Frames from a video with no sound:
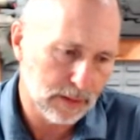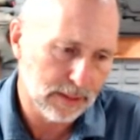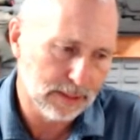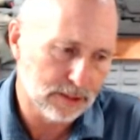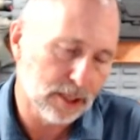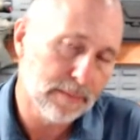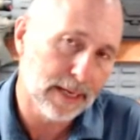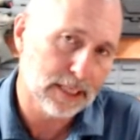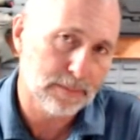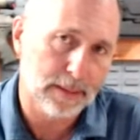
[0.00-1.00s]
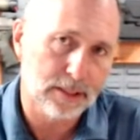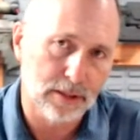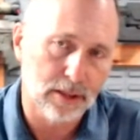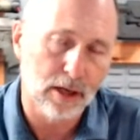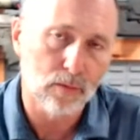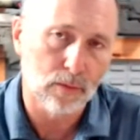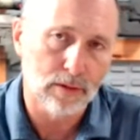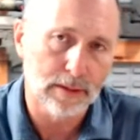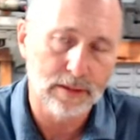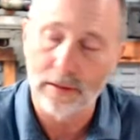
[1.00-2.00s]
in some aspects of the gun world.
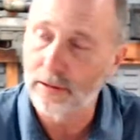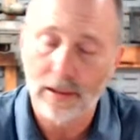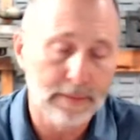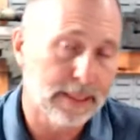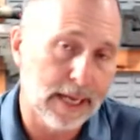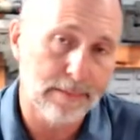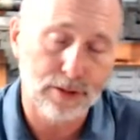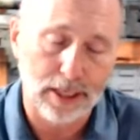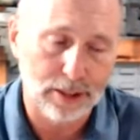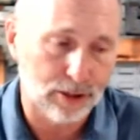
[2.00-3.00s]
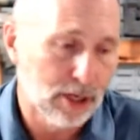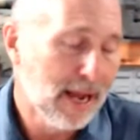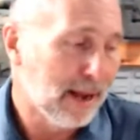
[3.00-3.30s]
It's going to be a game changer.